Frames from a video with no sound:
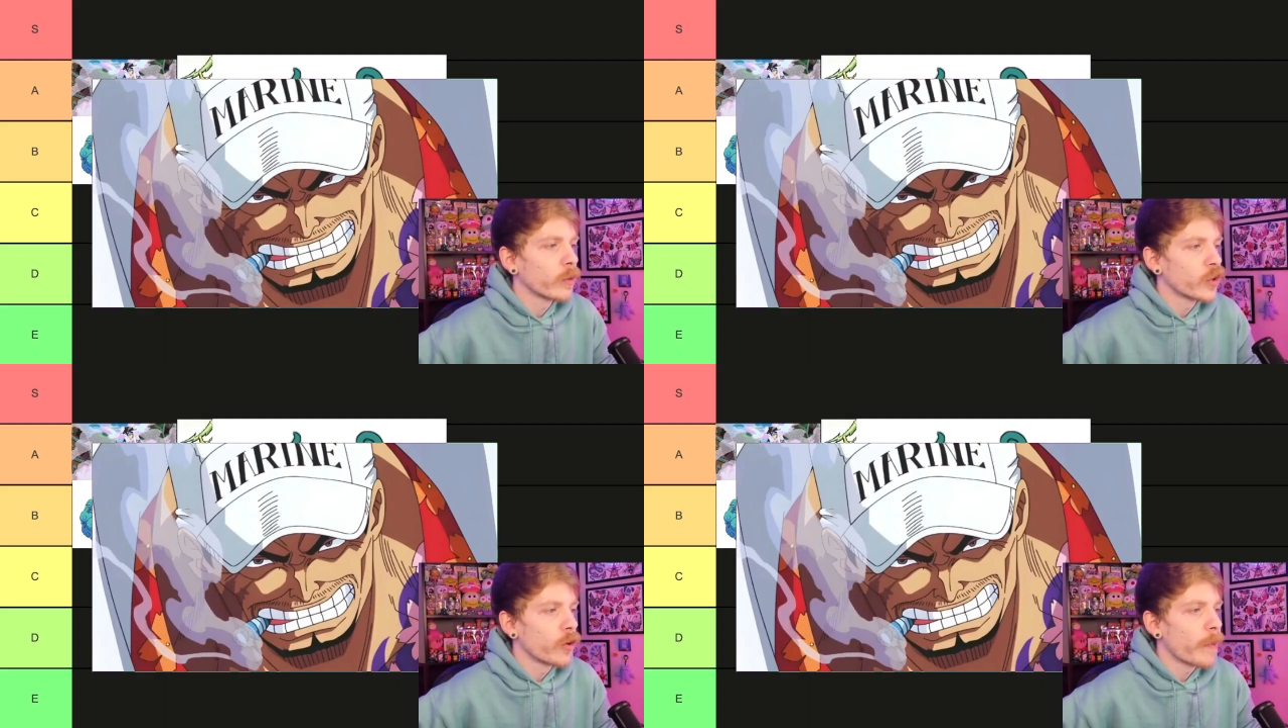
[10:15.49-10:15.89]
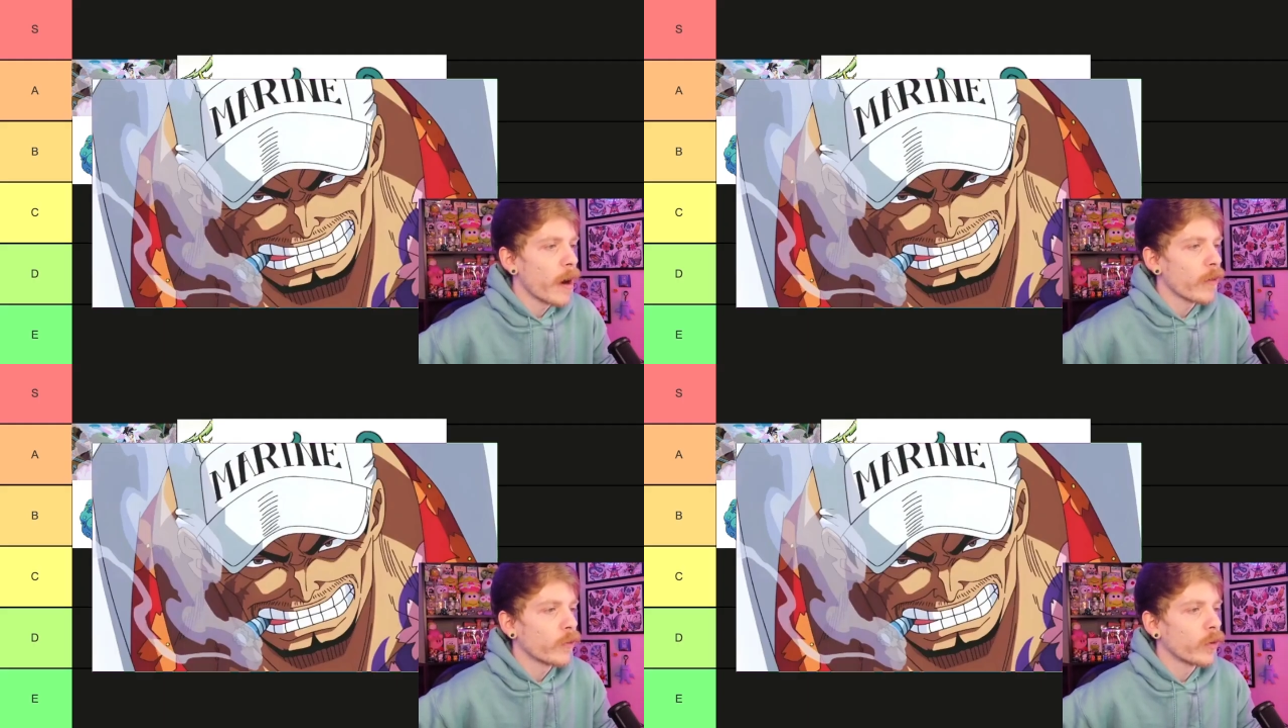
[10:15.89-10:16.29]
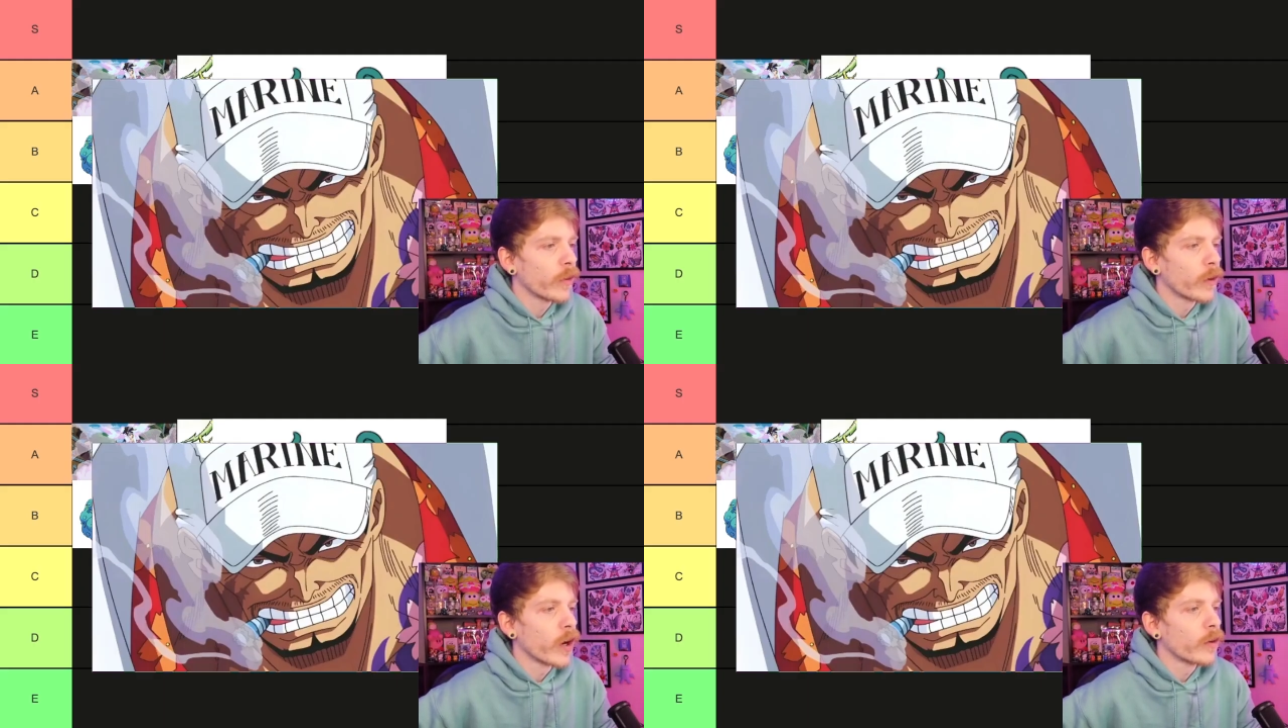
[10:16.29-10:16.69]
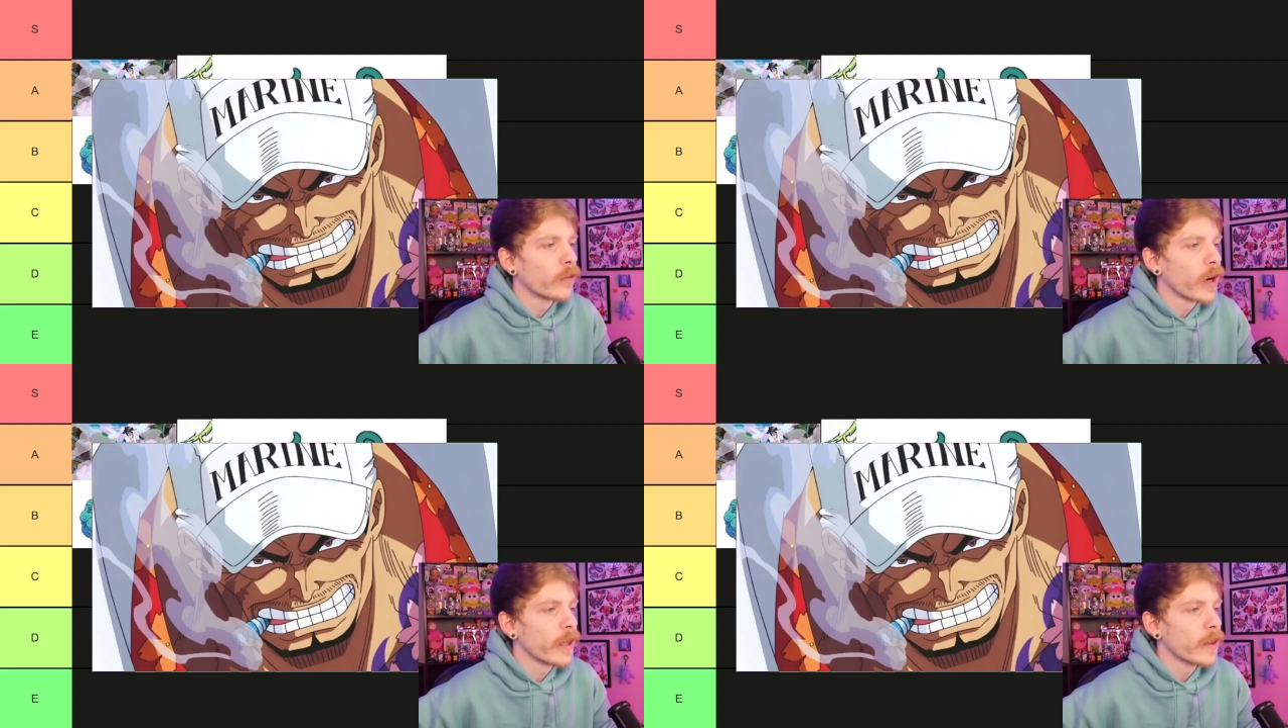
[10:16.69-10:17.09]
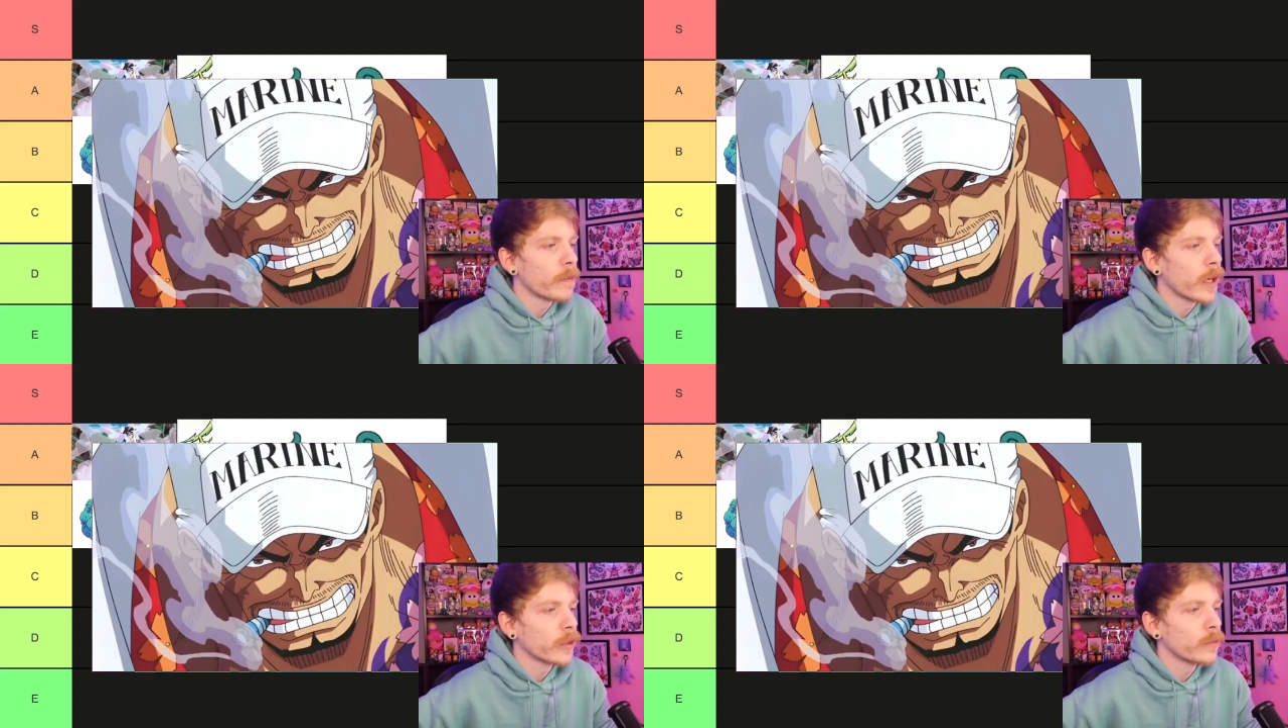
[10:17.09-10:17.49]
which are powerful in their own right, the
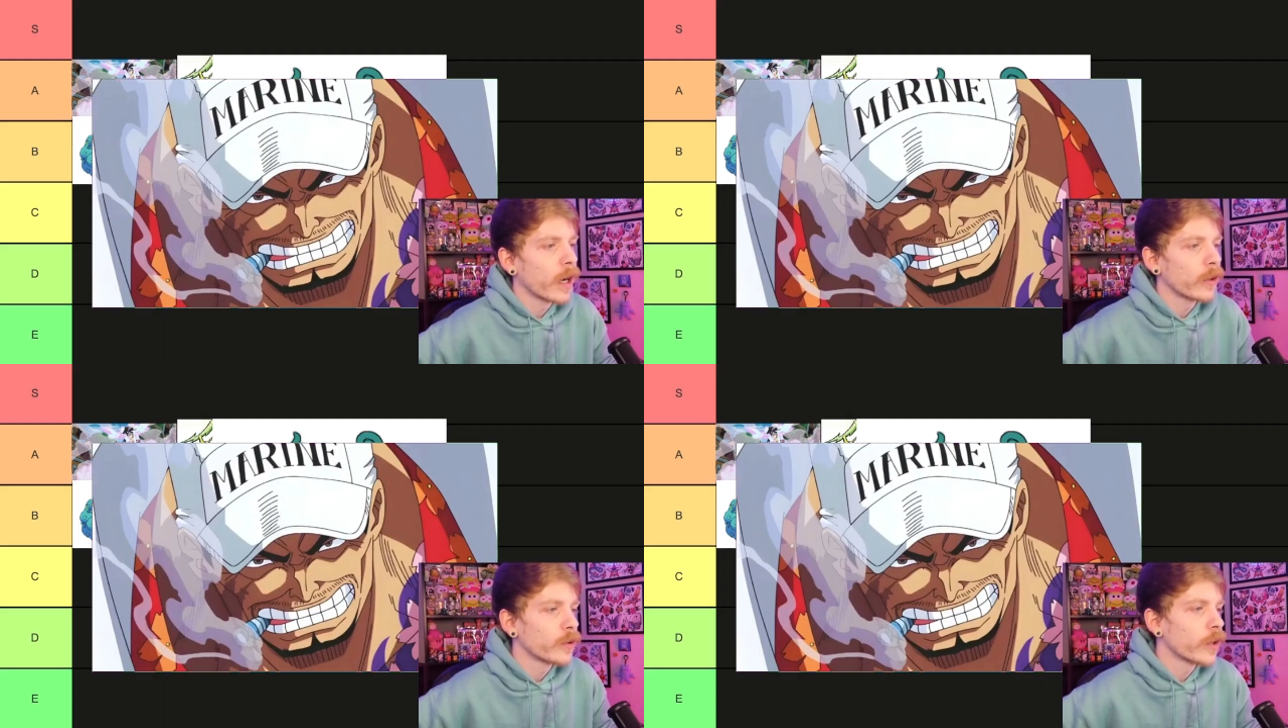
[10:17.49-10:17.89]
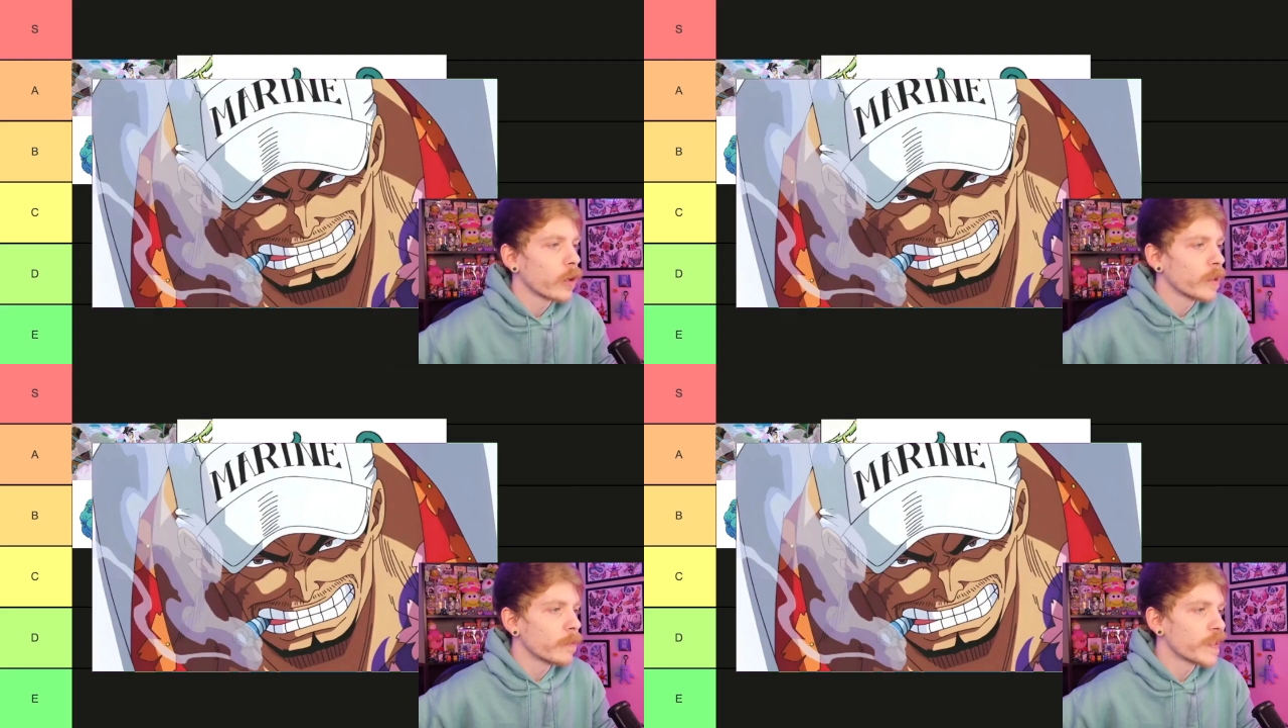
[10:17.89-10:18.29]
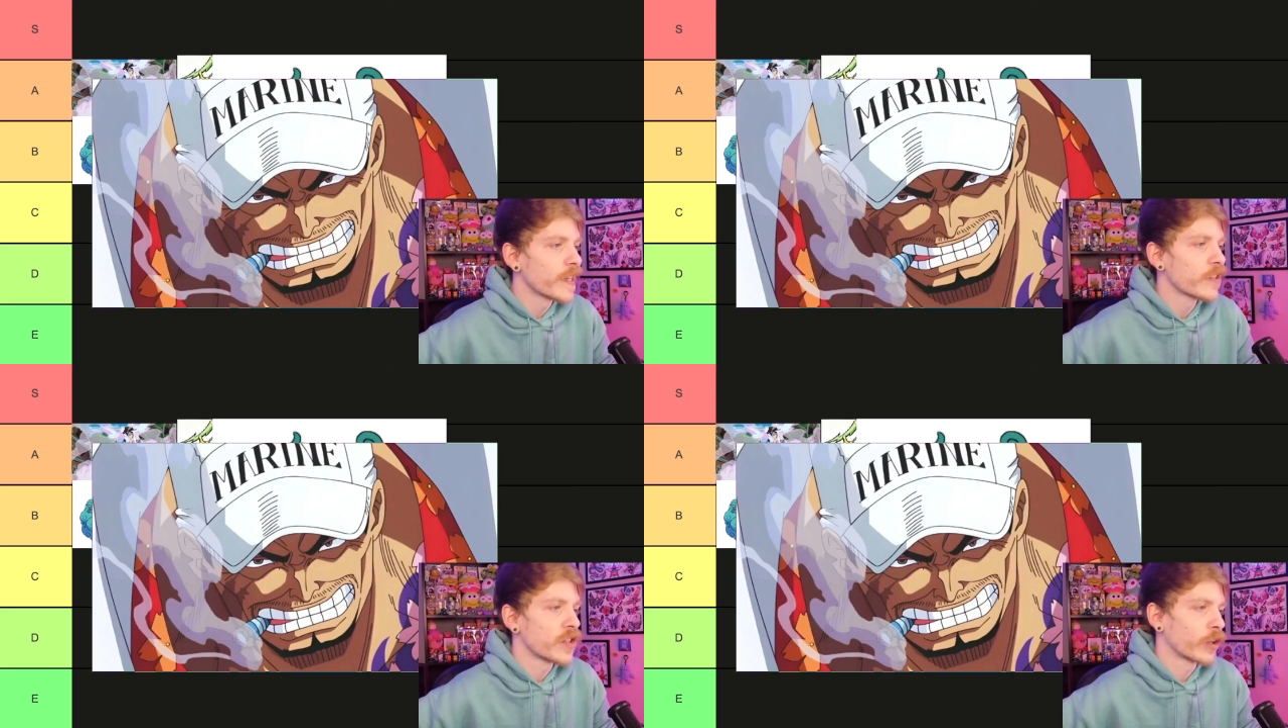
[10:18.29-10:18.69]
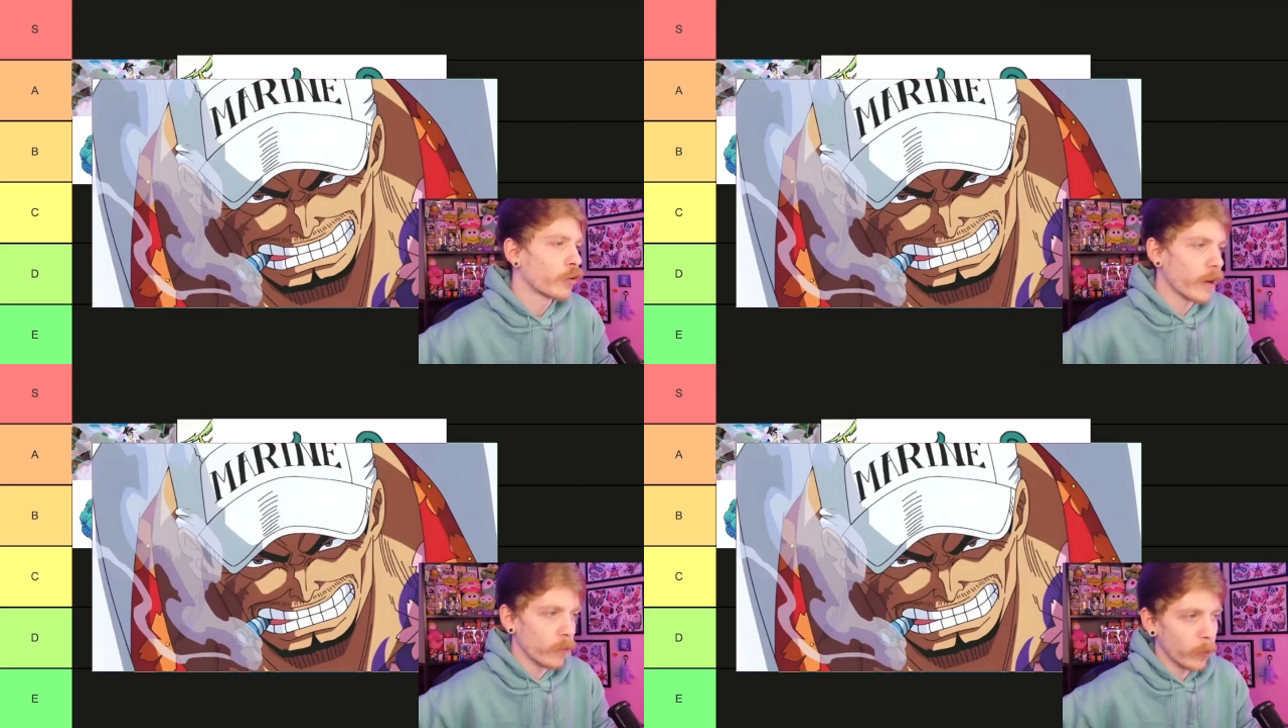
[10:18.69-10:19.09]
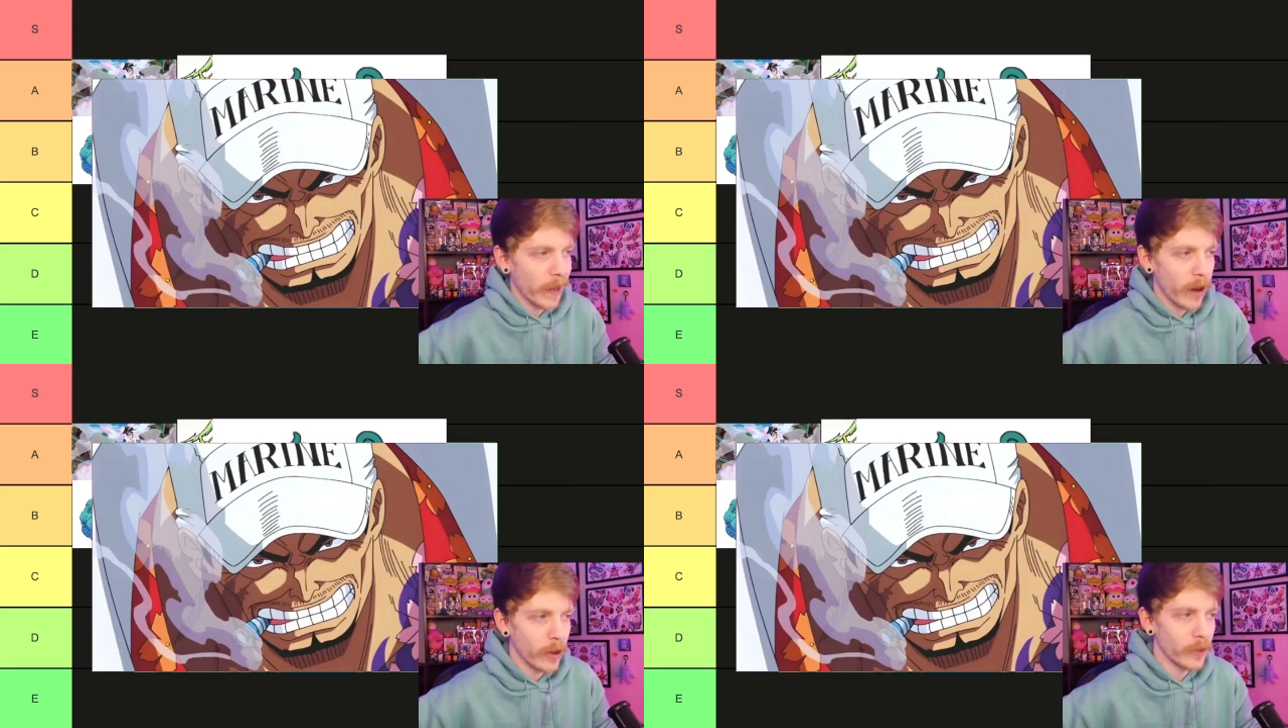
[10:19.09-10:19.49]
Magu Magu Nomi possesses incredible power,